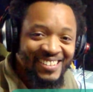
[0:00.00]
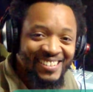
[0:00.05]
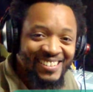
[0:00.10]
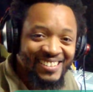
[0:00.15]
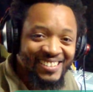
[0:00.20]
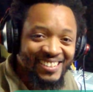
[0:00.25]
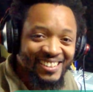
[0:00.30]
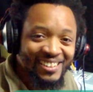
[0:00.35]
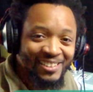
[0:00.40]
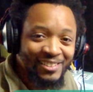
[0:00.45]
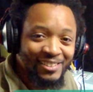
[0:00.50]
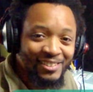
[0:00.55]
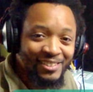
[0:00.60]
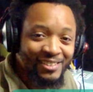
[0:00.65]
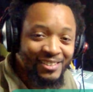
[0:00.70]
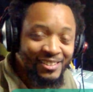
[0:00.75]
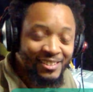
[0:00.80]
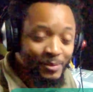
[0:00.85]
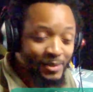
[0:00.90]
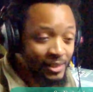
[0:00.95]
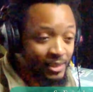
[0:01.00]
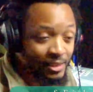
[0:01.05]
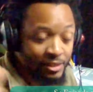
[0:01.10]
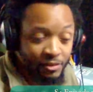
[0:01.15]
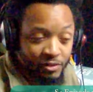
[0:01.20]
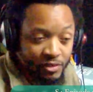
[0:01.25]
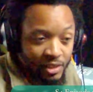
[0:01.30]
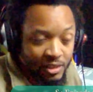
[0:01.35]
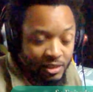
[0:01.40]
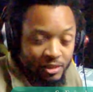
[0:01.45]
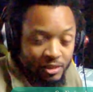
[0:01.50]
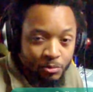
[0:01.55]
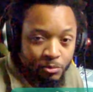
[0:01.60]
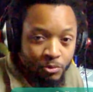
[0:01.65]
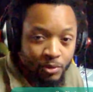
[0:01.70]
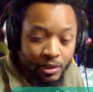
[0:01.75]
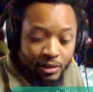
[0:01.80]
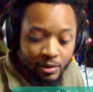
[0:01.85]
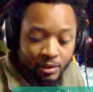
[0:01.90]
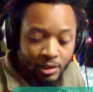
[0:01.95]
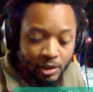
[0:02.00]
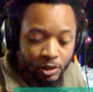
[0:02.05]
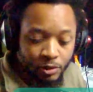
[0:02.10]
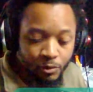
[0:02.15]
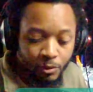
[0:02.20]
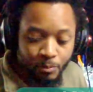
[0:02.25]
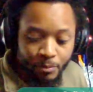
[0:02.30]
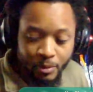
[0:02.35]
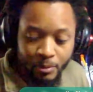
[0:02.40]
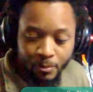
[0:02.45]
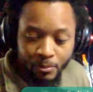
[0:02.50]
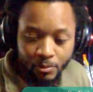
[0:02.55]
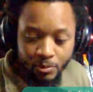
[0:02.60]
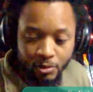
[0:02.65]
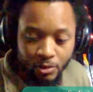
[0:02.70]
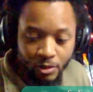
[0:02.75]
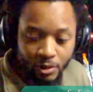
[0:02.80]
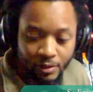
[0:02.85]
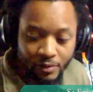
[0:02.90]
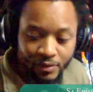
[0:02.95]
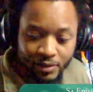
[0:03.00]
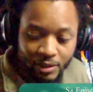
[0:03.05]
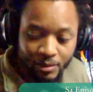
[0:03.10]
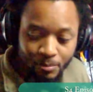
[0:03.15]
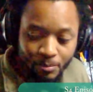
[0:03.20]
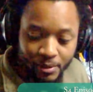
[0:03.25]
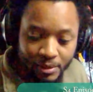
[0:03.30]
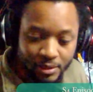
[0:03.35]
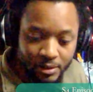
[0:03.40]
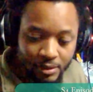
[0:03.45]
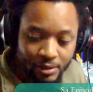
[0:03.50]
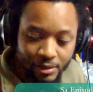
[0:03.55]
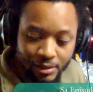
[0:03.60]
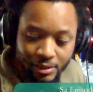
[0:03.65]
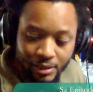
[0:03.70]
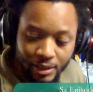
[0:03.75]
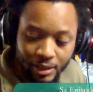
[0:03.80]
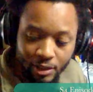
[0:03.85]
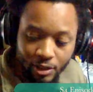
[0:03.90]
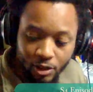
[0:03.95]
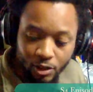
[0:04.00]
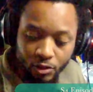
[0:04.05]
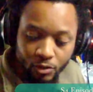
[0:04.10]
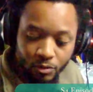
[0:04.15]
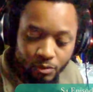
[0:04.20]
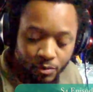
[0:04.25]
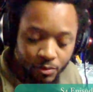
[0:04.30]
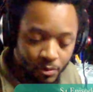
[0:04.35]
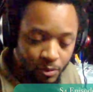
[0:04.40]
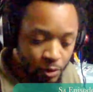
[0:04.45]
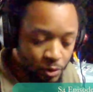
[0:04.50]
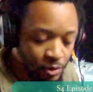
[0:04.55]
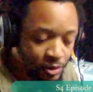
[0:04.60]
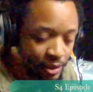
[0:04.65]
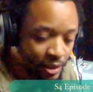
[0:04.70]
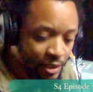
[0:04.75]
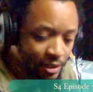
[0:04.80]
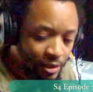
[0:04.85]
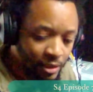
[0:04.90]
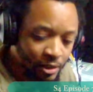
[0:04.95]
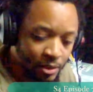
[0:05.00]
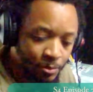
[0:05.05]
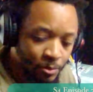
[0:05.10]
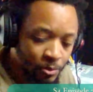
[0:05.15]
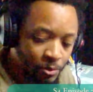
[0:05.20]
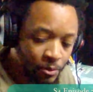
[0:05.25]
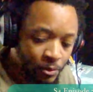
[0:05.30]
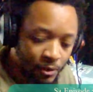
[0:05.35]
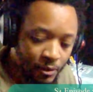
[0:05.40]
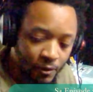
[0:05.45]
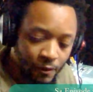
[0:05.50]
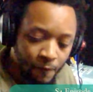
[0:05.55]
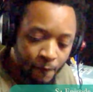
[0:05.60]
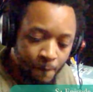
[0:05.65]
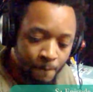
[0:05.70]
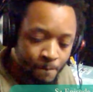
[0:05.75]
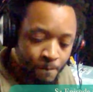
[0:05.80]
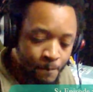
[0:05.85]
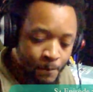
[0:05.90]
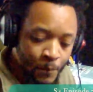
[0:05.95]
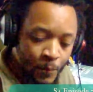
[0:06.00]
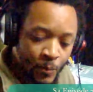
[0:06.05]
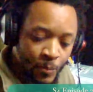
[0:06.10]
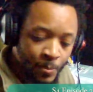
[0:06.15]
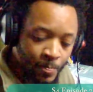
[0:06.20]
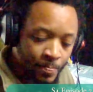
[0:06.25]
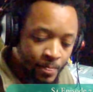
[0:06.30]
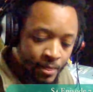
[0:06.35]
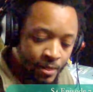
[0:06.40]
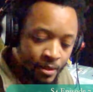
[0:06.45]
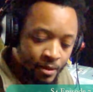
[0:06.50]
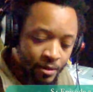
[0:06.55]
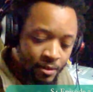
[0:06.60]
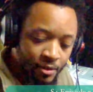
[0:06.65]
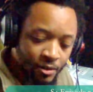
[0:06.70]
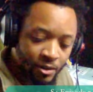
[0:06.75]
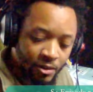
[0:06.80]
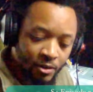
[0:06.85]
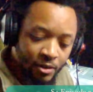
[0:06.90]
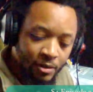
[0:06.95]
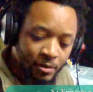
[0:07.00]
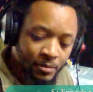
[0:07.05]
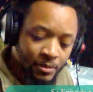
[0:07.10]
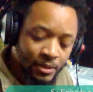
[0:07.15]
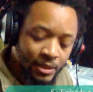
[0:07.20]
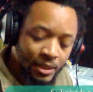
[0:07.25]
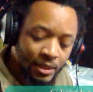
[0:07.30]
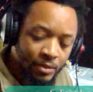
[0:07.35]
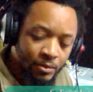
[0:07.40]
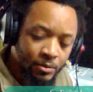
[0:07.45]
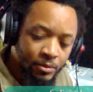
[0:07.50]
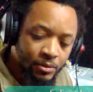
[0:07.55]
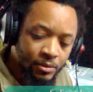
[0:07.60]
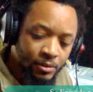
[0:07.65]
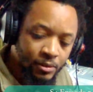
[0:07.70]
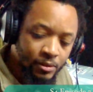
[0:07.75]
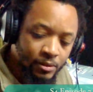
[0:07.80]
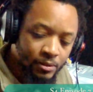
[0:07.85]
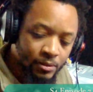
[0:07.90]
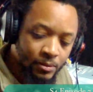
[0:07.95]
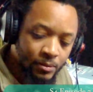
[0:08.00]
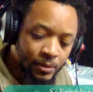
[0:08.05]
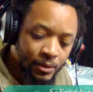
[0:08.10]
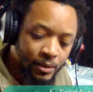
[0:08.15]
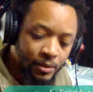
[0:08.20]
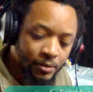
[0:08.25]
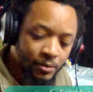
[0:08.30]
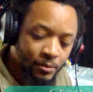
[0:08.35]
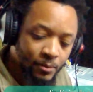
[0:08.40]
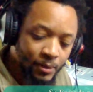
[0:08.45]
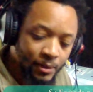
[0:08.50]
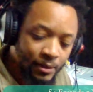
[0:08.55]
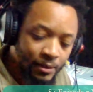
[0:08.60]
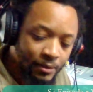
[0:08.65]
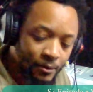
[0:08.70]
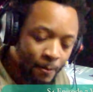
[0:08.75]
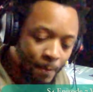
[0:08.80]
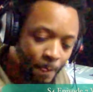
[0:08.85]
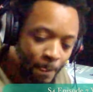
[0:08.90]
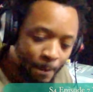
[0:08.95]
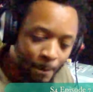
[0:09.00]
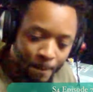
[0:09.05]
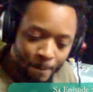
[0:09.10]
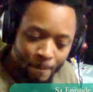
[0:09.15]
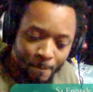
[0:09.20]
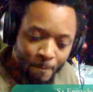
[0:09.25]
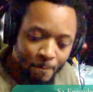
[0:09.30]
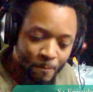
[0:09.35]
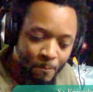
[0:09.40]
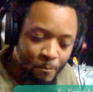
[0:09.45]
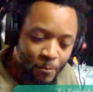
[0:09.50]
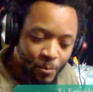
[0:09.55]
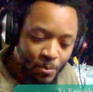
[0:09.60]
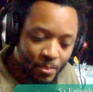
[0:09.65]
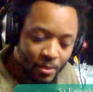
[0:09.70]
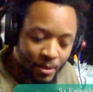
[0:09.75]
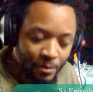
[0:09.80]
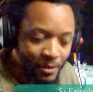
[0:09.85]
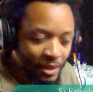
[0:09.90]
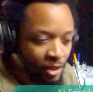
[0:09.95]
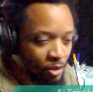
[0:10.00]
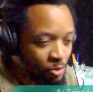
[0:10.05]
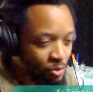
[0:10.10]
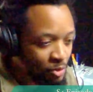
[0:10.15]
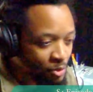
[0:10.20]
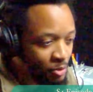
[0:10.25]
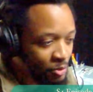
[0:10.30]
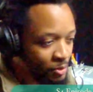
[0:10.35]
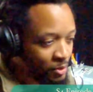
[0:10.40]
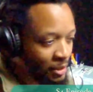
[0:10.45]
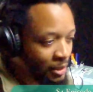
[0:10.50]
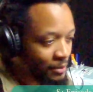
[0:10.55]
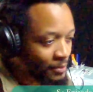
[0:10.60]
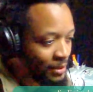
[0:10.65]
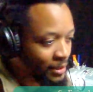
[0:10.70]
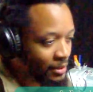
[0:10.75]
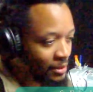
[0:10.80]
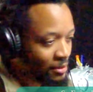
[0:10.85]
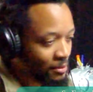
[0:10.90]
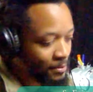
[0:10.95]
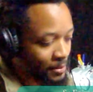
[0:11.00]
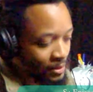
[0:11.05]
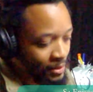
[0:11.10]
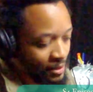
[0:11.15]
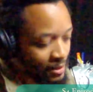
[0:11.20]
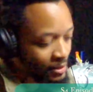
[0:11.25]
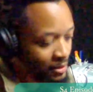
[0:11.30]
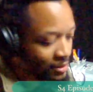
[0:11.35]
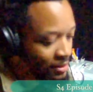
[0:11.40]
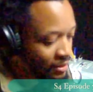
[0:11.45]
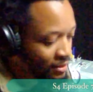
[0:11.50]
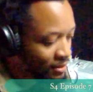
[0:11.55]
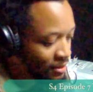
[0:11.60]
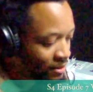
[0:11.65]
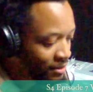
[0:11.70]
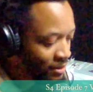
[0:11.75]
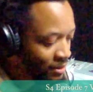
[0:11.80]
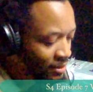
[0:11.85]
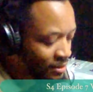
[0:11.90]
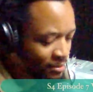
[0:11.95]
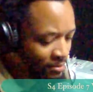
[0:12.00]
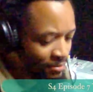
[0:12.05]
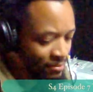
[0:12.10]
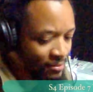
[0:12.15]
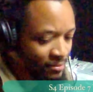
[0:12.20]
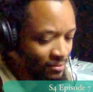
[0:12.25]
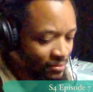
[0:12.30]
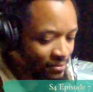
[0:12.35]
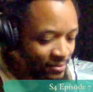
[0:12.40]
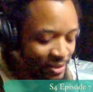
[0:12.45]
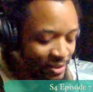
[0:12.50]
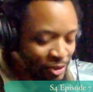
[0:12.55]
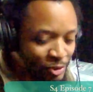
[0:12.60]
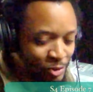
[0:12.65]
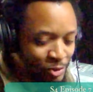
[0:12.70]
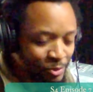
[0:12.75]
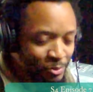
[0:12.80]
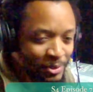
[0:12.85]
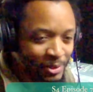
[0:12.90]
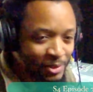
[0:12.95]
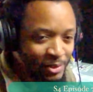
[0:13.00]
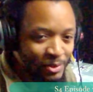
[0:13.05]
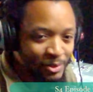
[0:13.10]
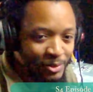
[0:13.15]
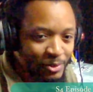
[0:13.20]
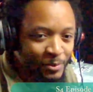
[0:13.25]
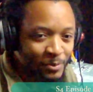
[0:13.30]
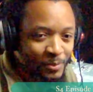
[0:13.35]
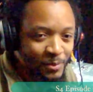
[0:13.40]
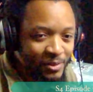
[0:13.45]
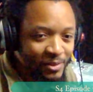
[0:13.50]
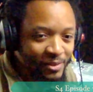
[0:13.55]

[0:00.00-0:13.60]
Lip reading: To say the least, because it's done some great things for people. You know, I've seen businesses take off using that label, and you know, I was like, oh, well, wow. I'm not gonna throw no names out there because there's no reason to.